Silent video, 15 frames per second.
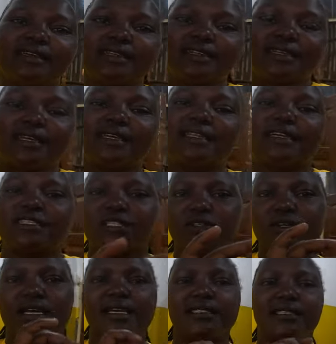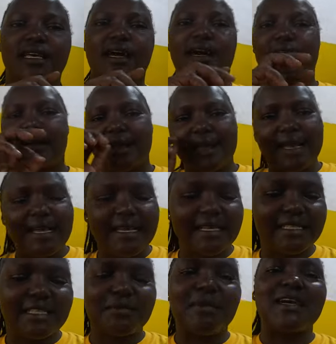in Kenya. So guys, it's